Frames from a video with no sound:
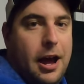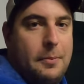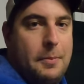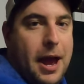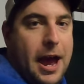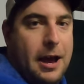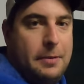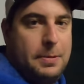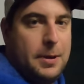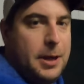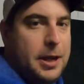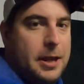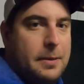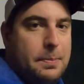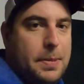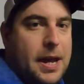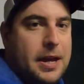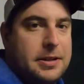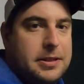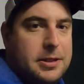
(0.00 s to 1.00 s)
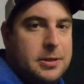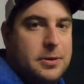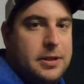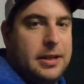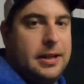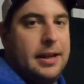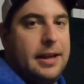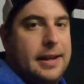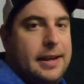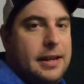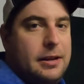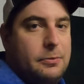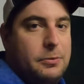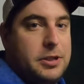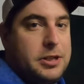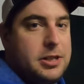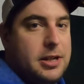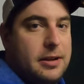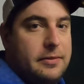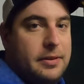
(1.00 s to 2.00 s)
I'm happy to get back to it, and we should